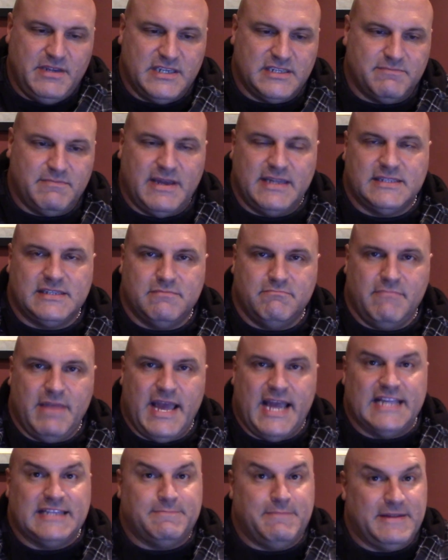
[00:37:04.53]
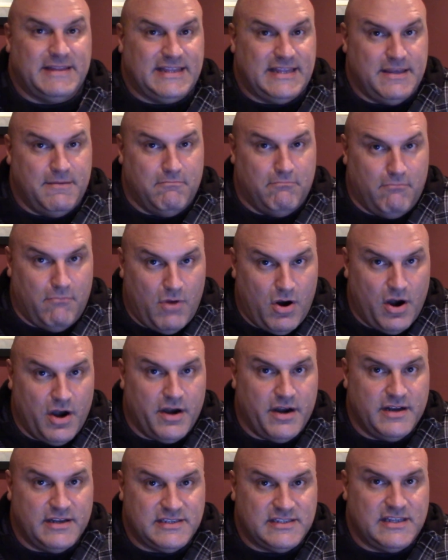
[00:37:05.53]
is meds and meds, but the
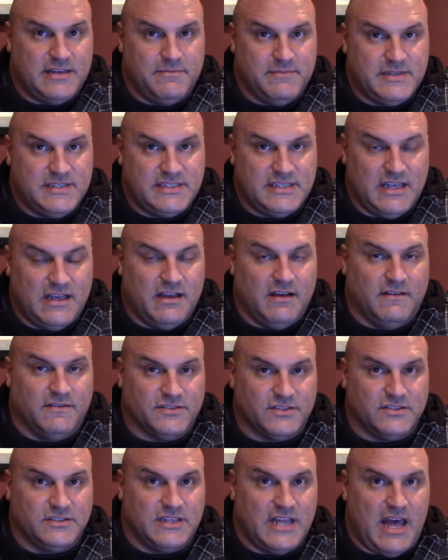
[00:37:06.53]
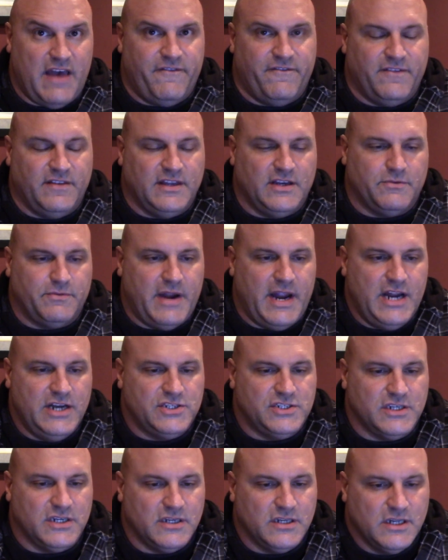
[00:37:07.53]
markets themselves are definitely
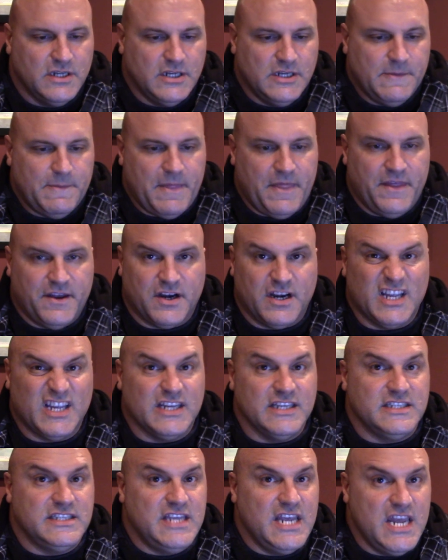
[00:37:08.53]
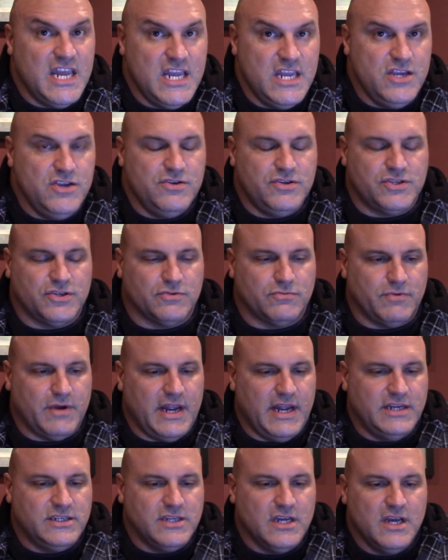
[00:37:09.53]
raging, and they're going to continue to
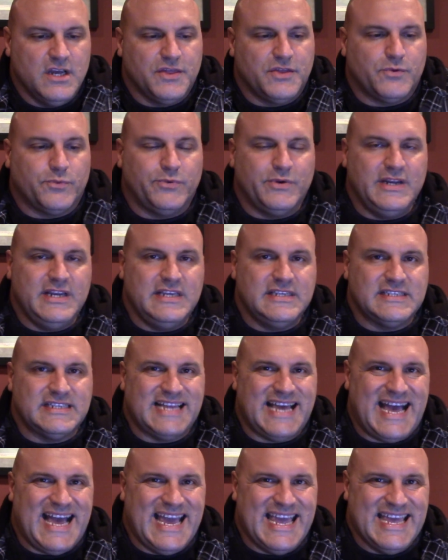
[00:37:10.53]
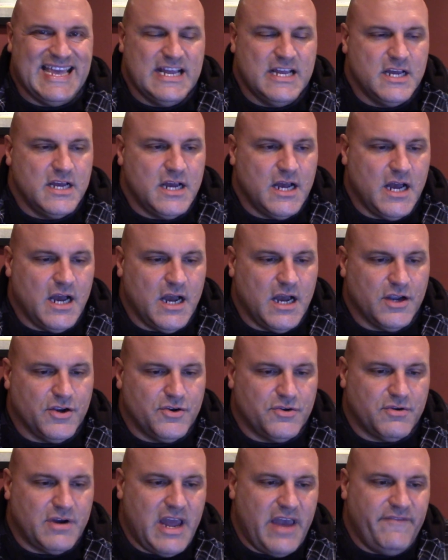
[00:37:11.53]
rage. The reason I
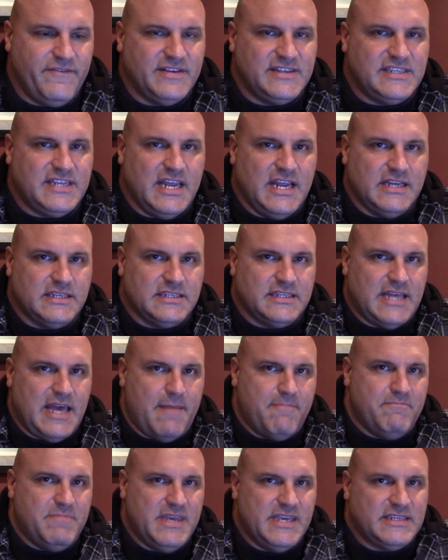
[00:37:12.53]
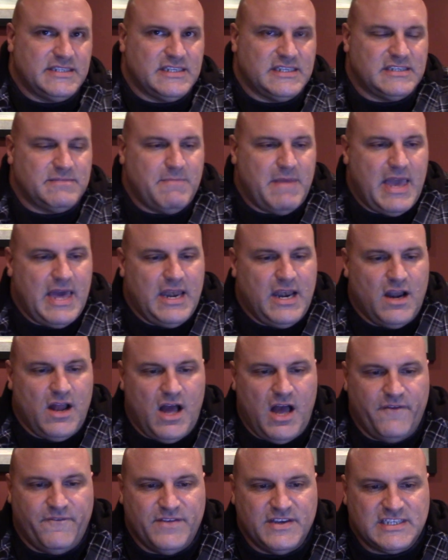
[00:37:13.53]
gravitate to that businessman in
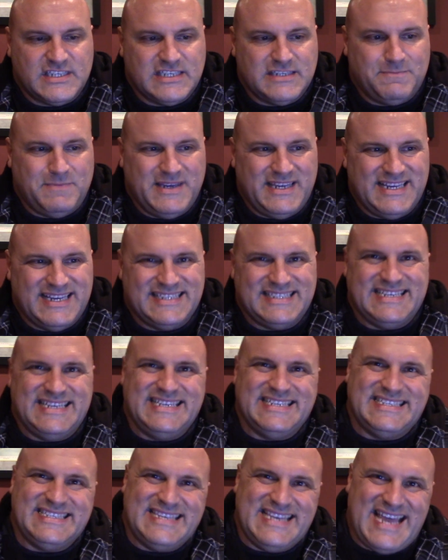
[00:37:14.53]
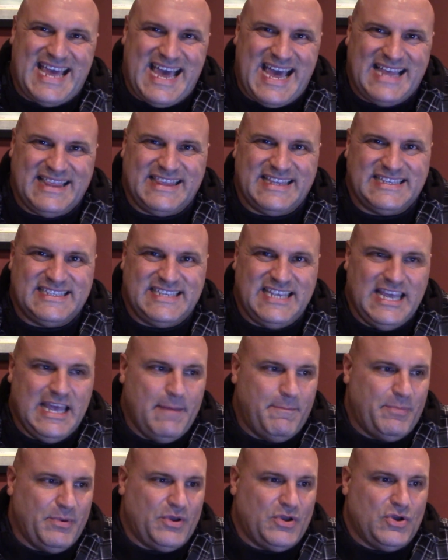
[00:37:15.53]
office is because he's not the
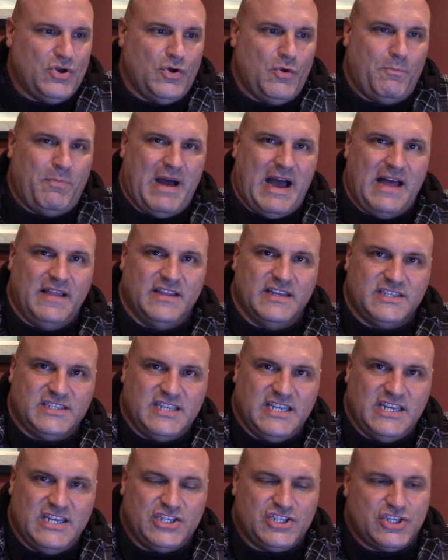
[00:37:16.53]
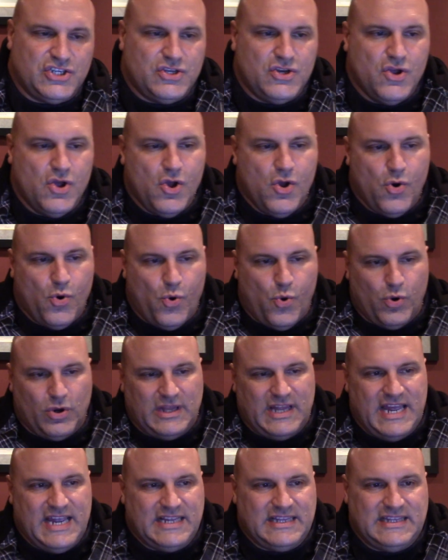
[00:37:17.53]
typical politician or
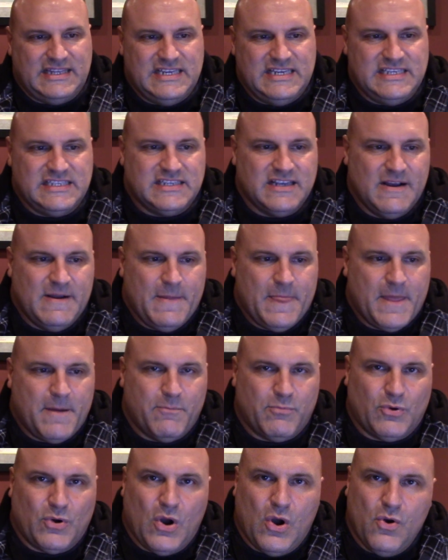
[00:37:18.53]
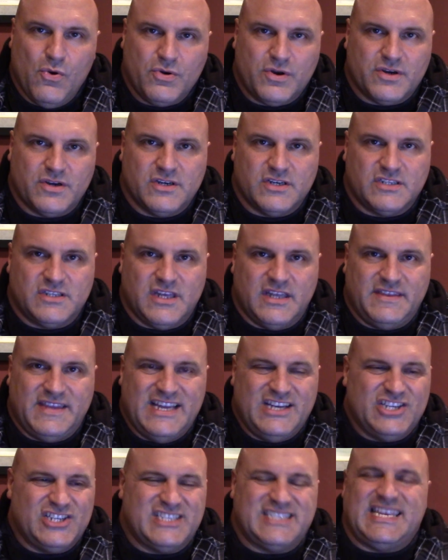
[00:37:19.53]
like these brokers that
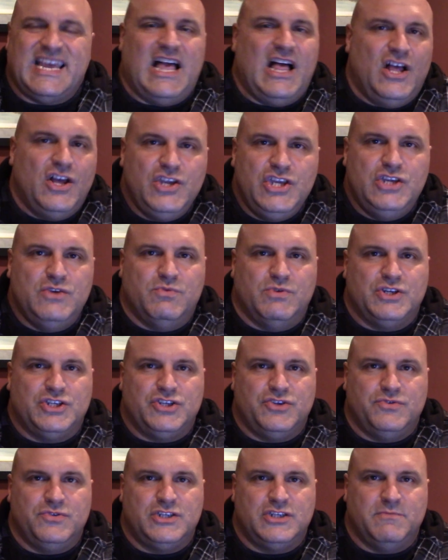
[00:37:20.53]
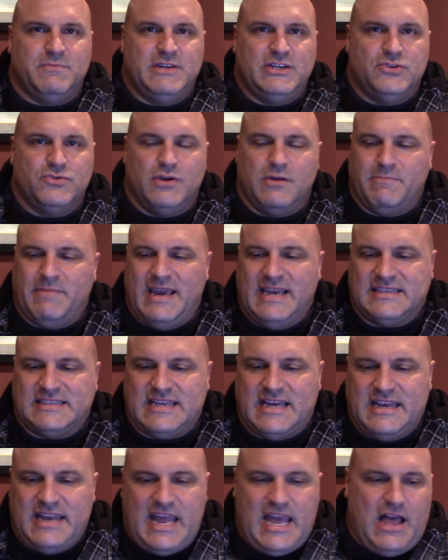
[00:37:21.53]
they just tell you what you should be doing based
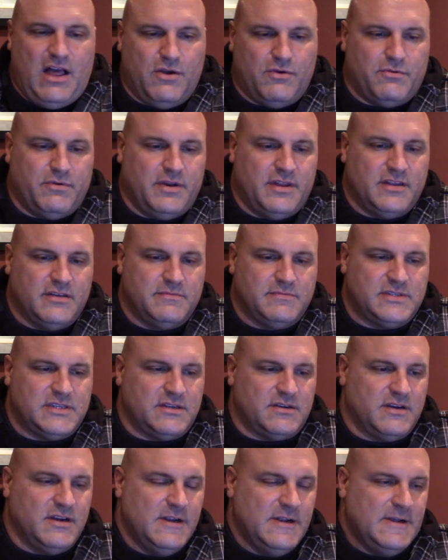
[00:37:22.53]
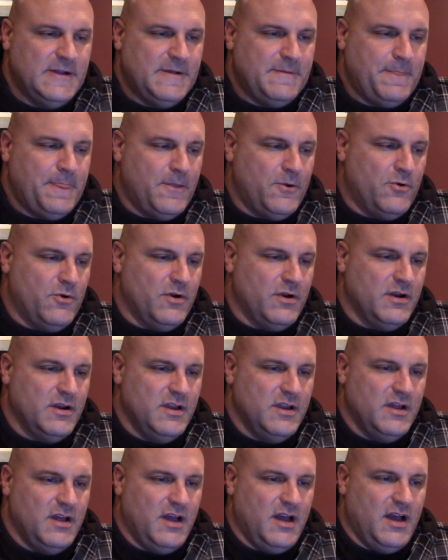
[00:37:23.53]
on algorithms or
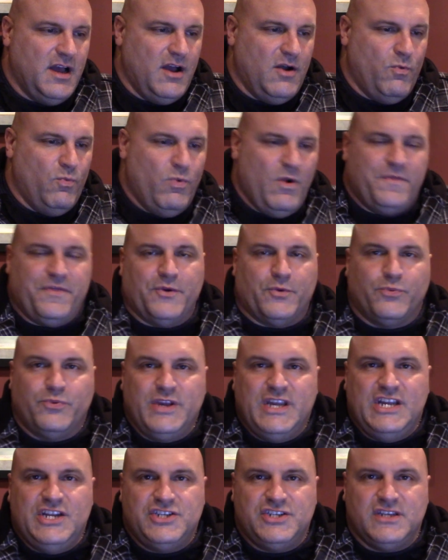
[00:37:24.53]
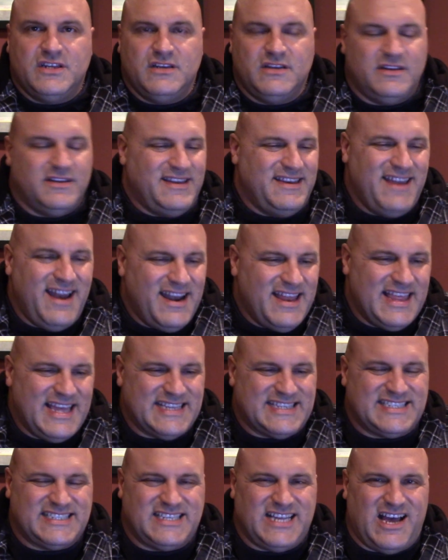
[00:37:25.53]
what the region, none of
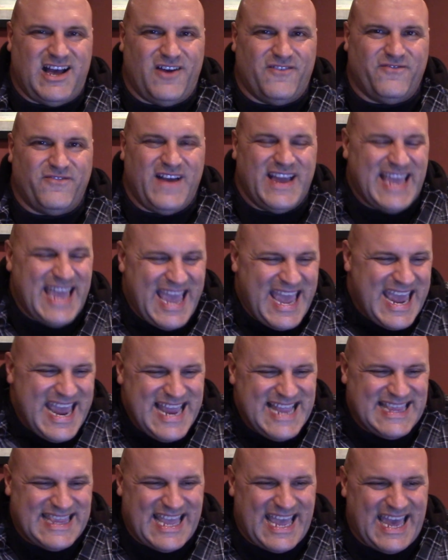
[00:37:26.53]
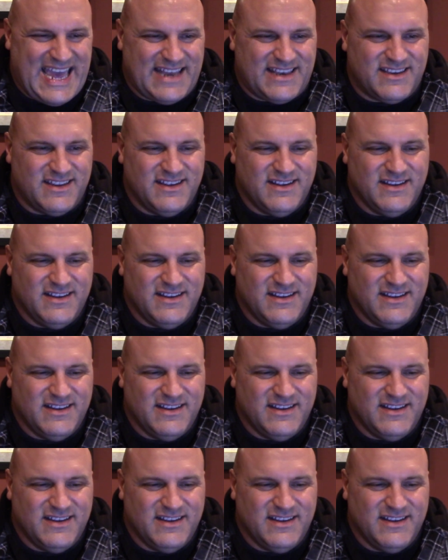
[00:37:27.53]
that stuff. I hate that.